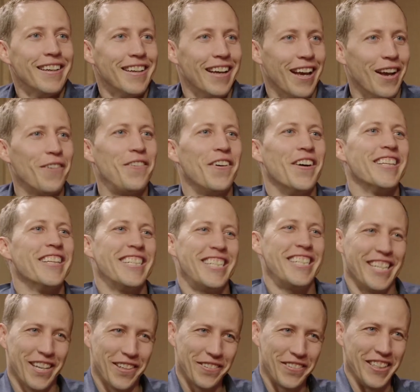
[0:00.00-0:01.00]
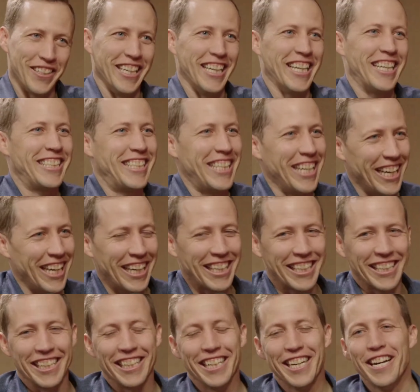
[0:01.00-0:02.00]
Elf on the Shelf,
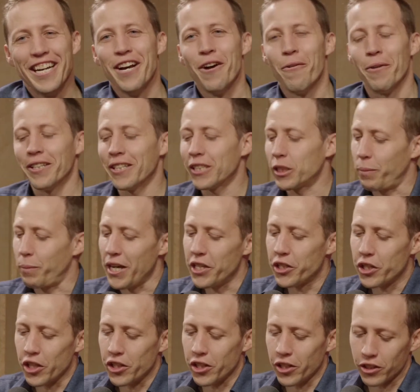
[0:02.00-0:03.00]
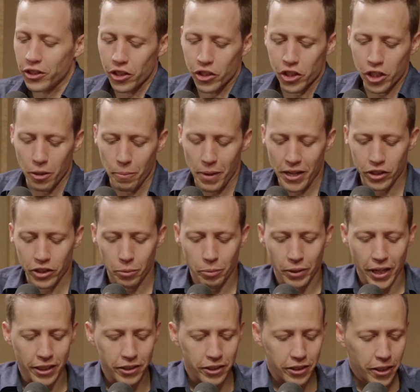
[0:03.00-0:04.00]
exactly. Well, the space station is such an amazing
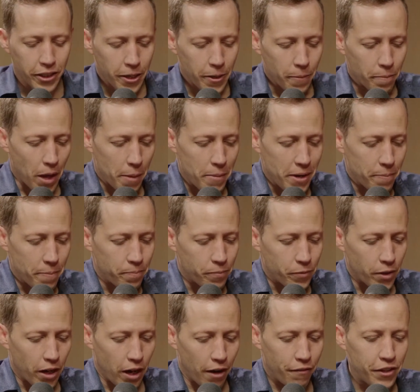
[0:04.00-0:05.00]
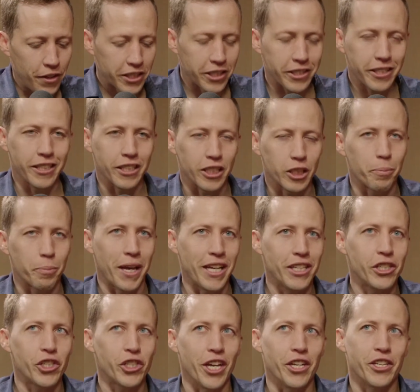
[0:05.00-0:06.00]
place. I mean, a visit to the
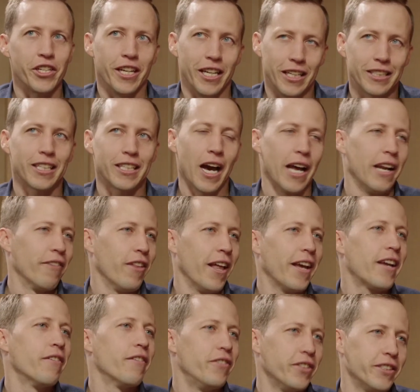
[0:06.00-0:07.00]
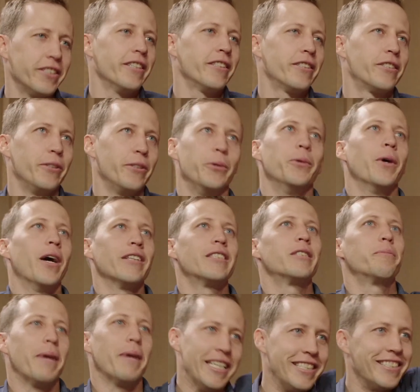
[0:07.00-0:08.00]
space station is kind of like a visit to a
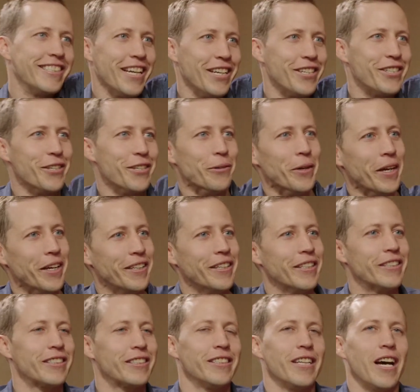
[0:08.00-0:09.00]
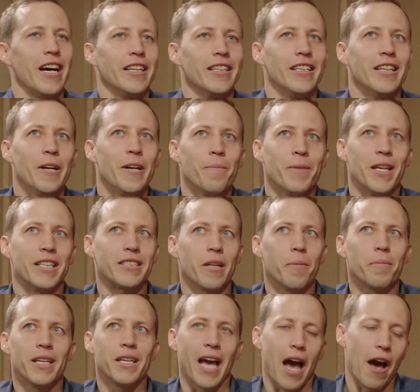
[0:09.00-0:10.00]
space station, right? It's not. It's
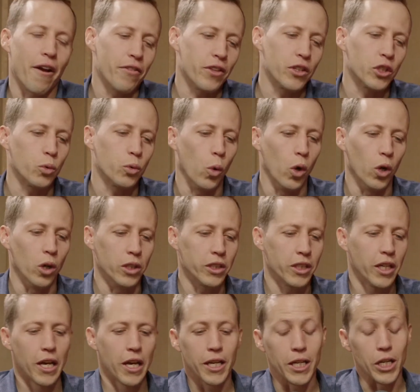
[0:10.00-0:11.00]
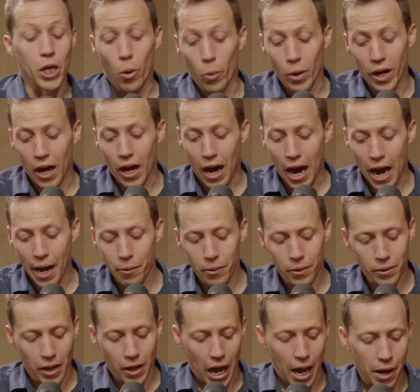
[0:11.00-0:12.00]
something out of this world. You know, when
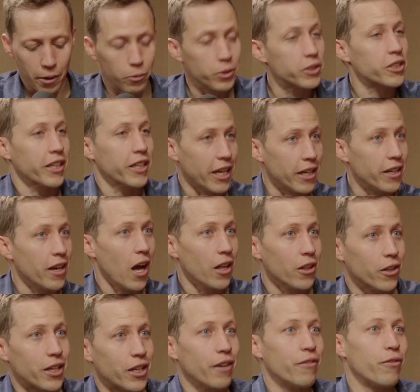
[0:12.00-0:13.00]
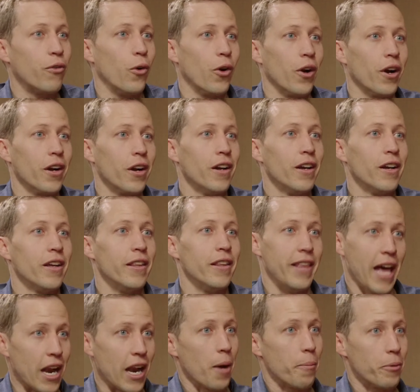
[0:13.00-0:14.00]
I was again not looking for
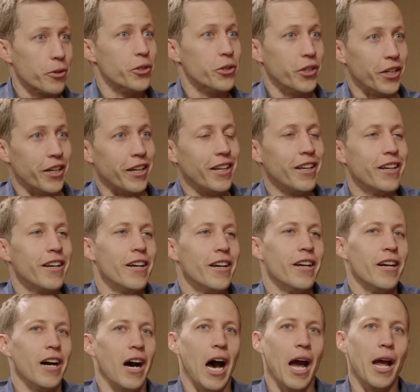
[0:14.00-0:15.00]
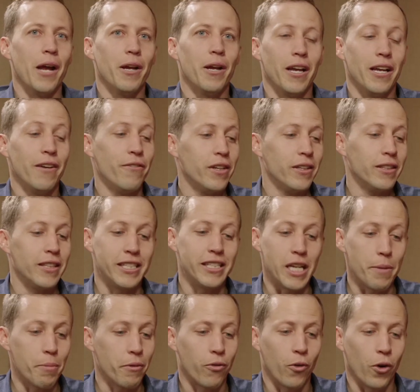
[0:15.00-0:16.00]
that opportunity. Yeah. Even the
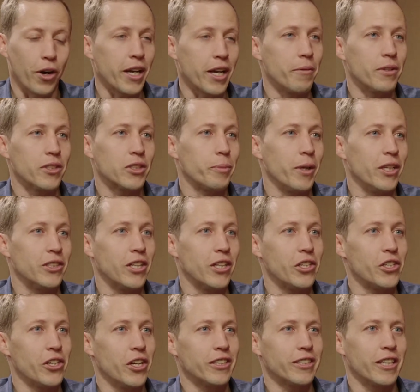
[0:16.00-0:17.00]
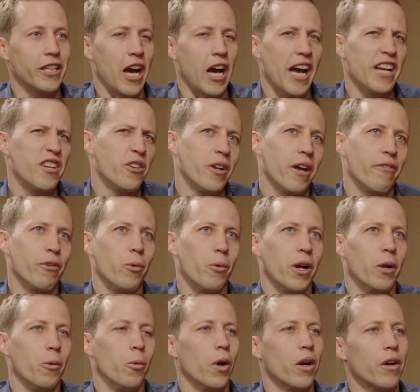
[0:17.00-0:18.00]
day before I came to the space station, I said I don't ever
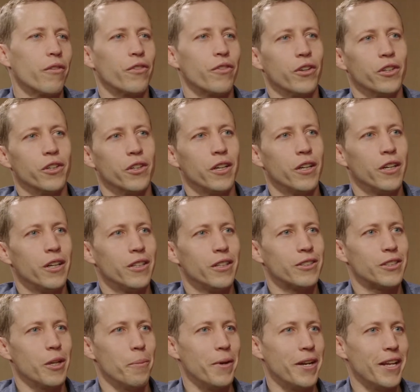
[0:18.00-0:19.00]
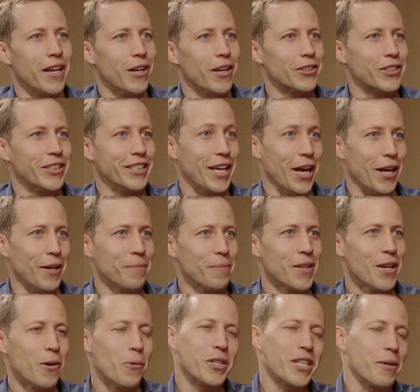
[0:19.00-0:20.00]
want to work for somebody else again.
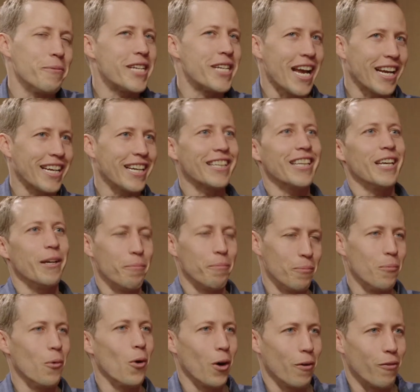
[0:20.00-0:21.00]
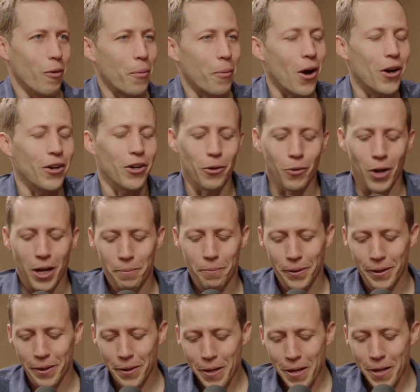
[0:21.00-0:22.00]
Which I'm technically more of a partner, right? But